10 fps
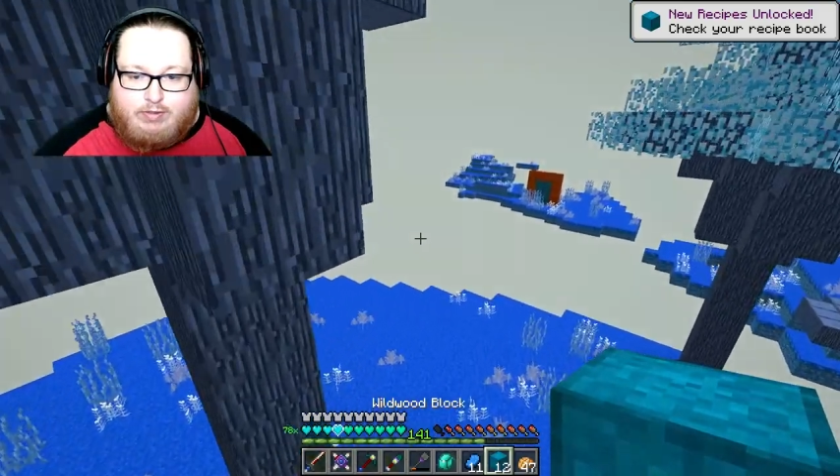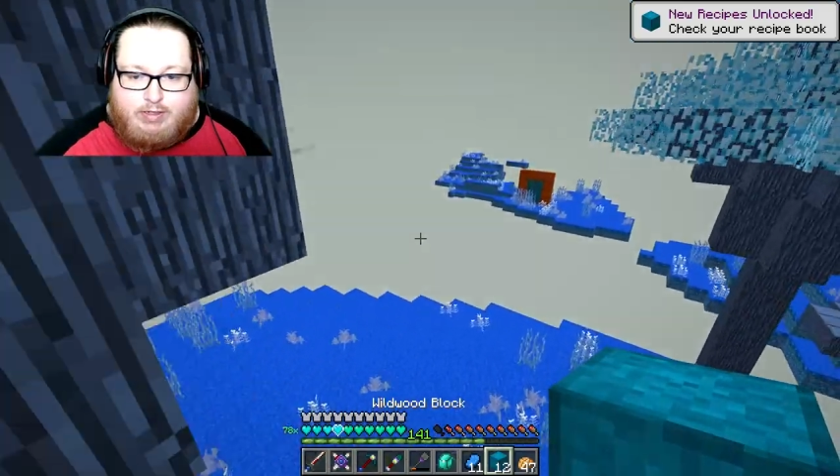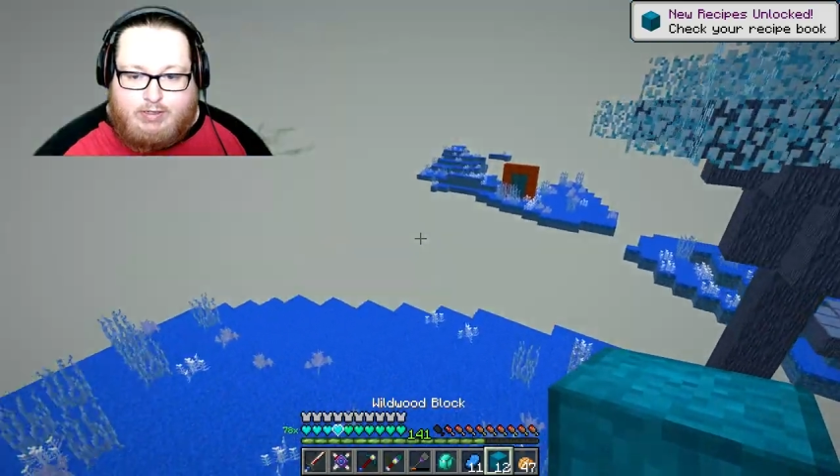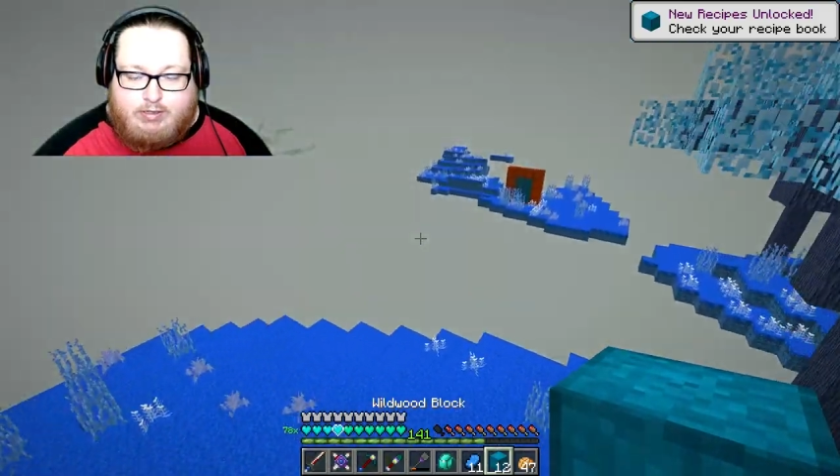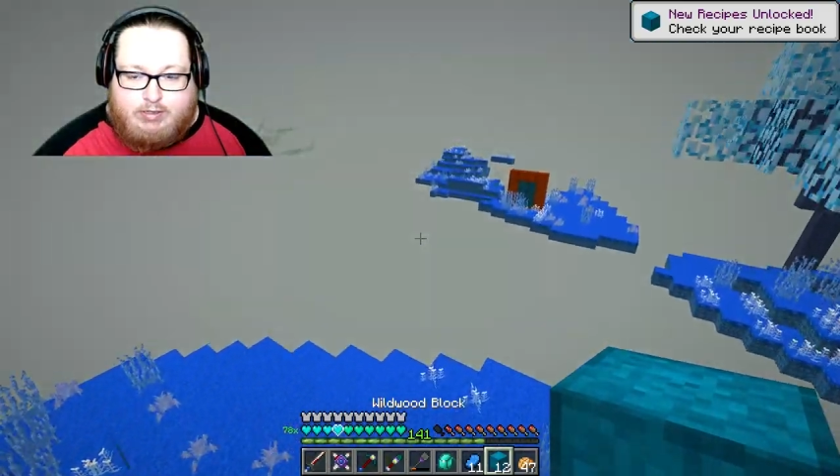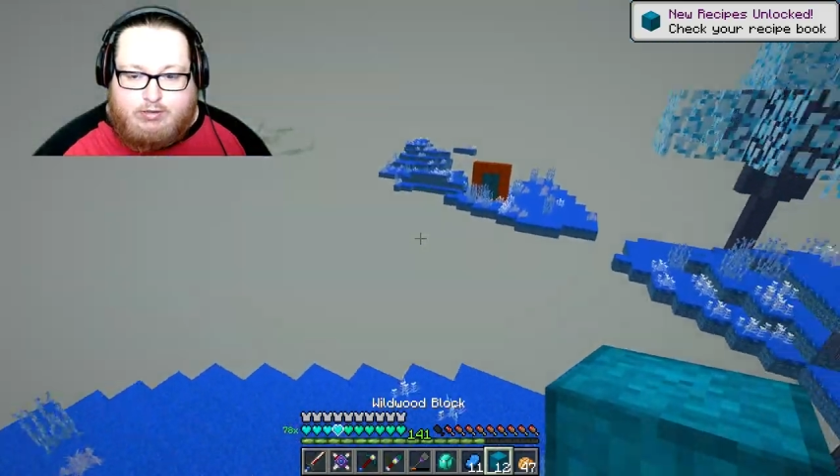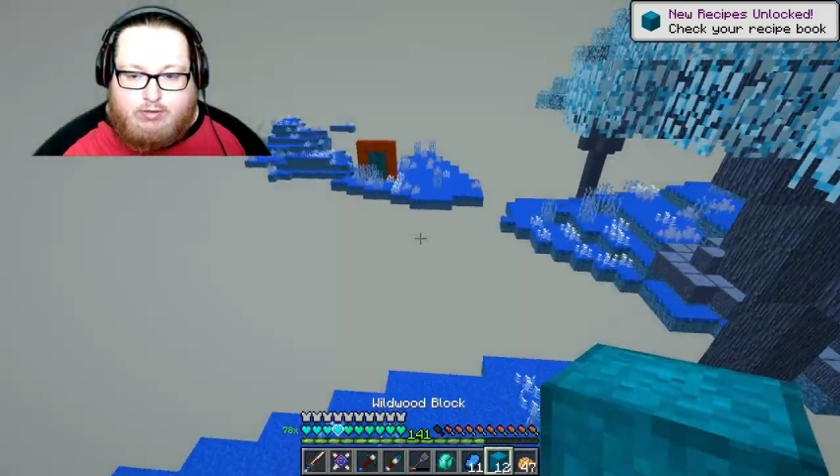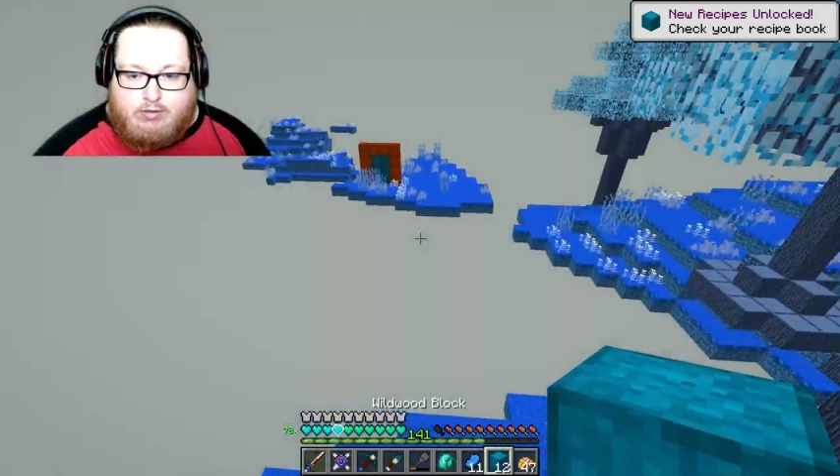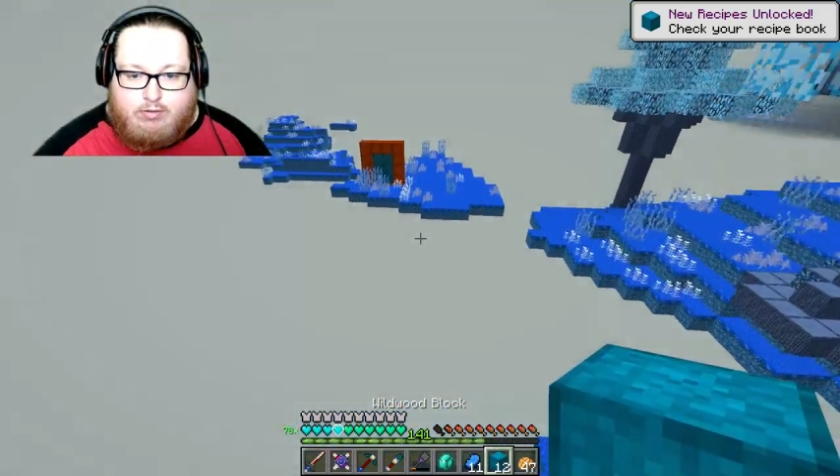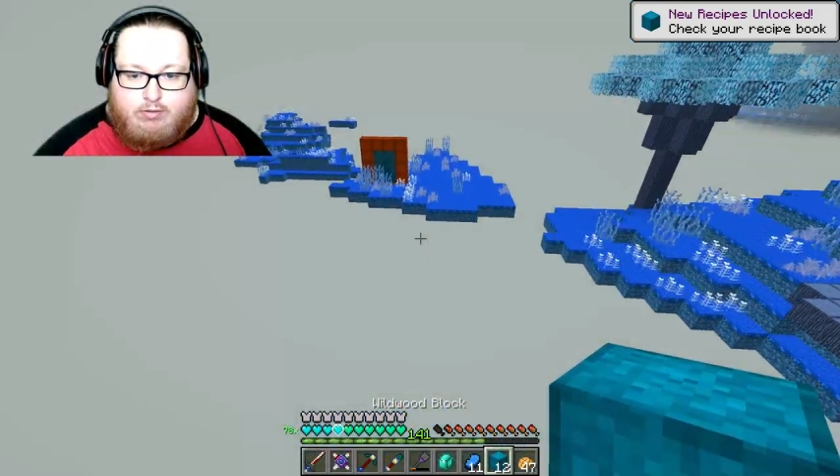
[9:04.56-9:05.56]
to
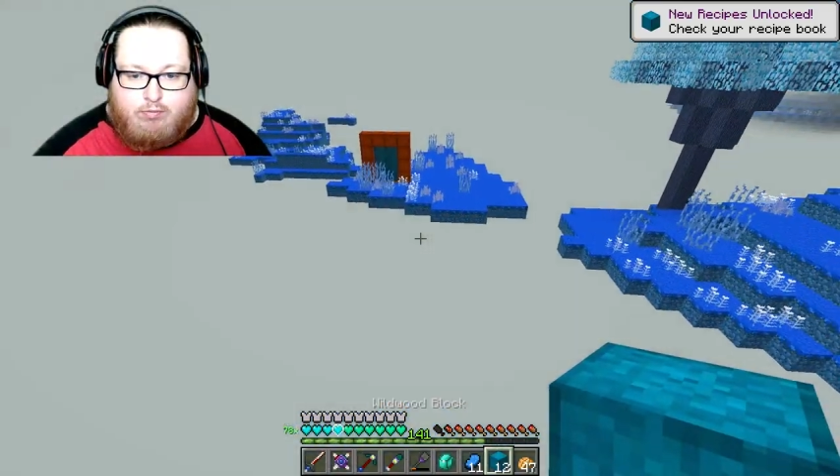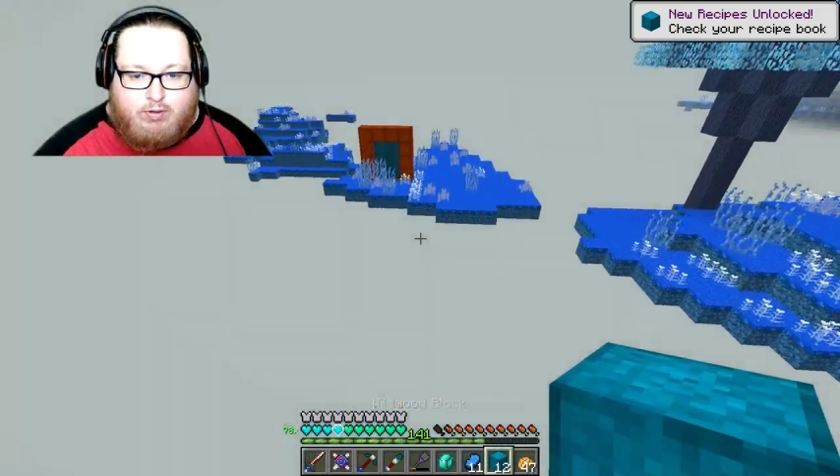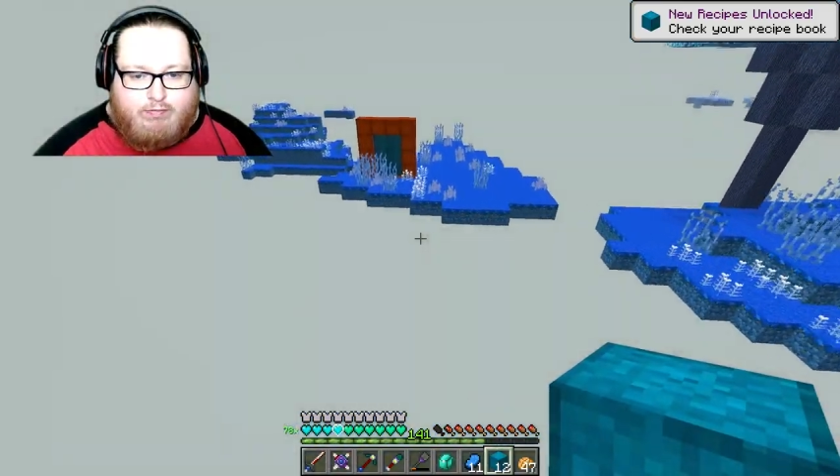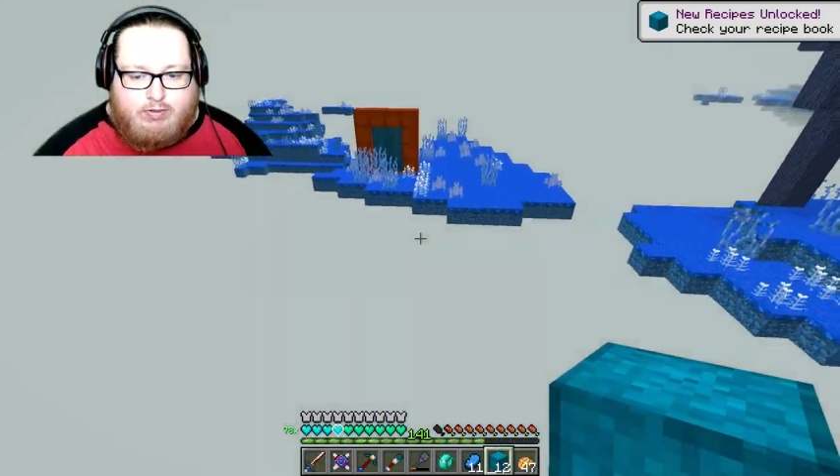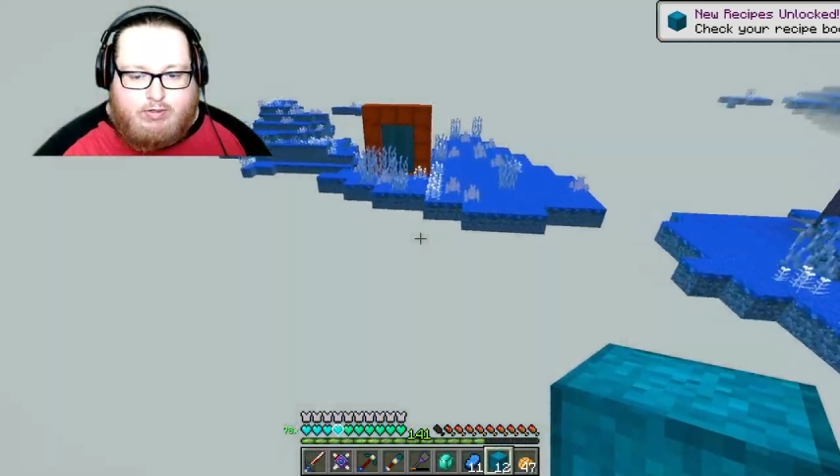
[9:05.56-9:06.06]
enter whatever